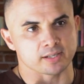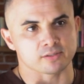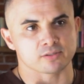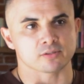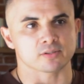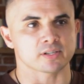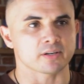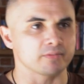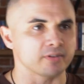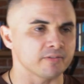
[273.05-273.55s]
So
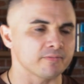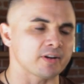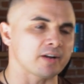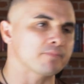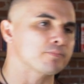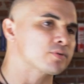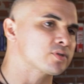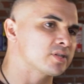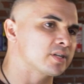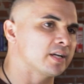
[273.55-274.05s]

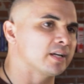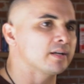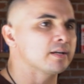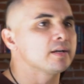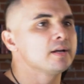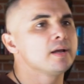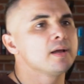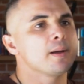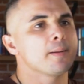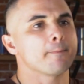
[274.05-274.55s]
75%
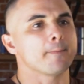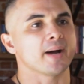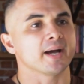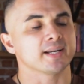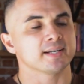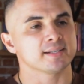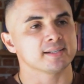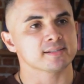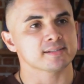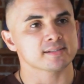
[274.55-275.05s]

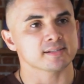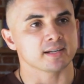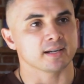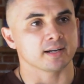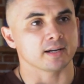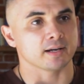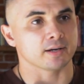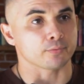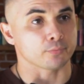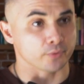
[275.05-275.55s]
minus
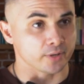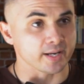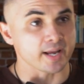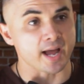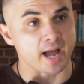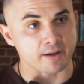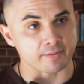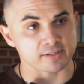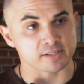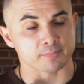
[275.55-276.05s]

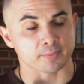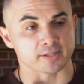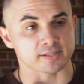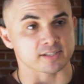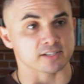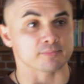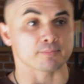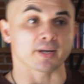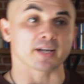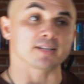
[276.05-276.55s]
rehab
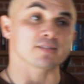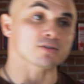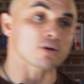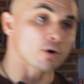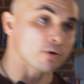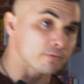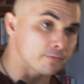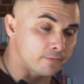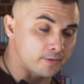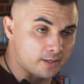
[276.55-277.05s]
expenses minus
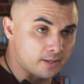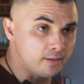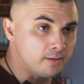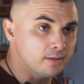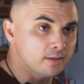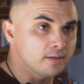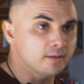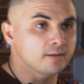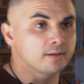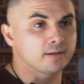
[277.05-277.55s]
our fee
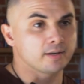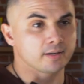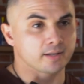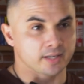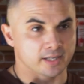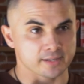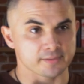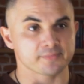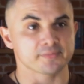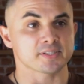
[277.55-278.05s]

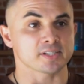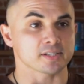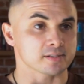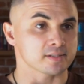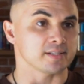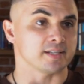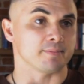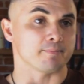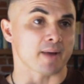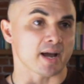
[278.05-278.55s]
gives us
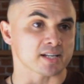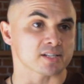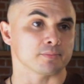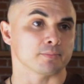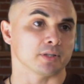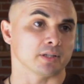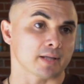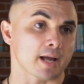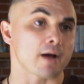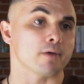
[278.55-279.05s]
the maximum
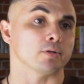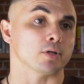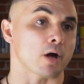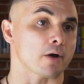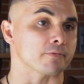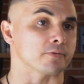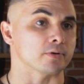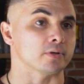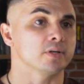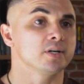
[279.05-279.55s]
allowable
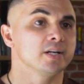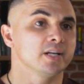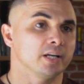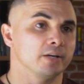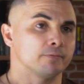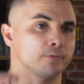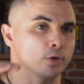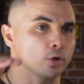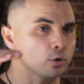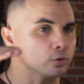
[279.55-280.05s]
offer.
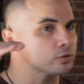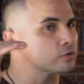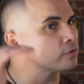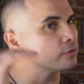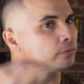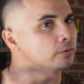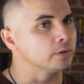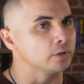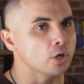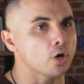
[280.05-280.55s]
If you go
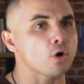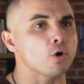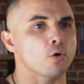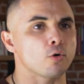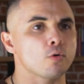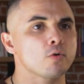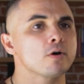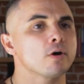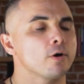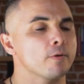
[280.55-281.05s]
too
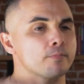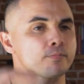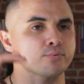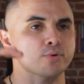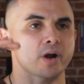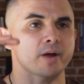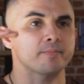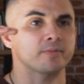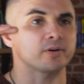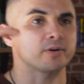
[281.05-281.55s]
low on
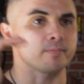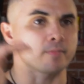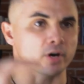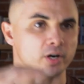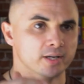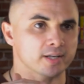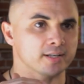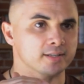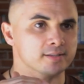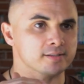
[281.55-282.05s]
primary
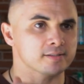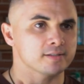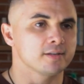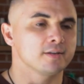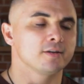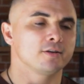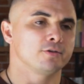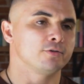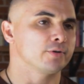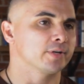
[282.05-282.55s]
markets,
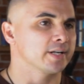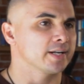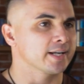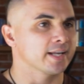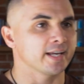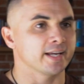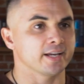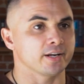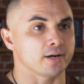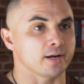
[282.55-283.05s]
you're gonna
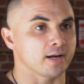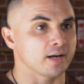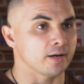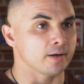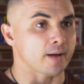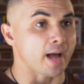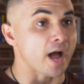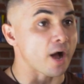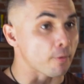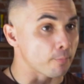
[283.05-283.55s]
get
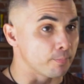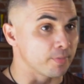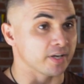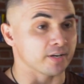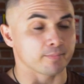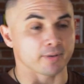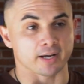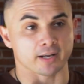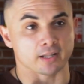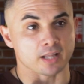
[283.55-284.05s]

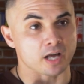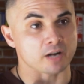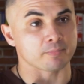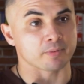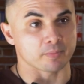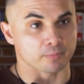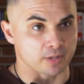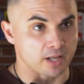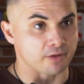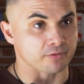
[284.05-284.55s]
outbid by a lot of
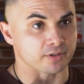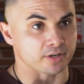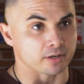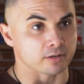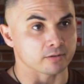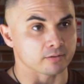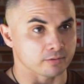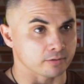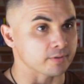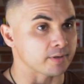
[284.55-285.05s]
people out there,
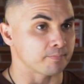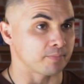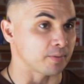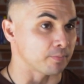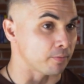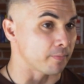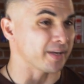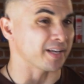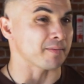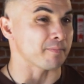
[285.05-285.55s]
all right?
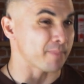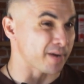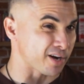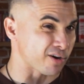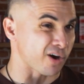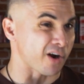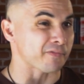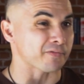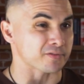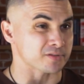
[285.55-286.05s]
People making
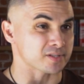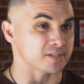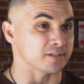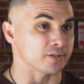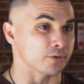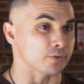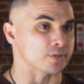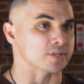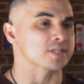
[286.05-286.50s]
better offers than yours.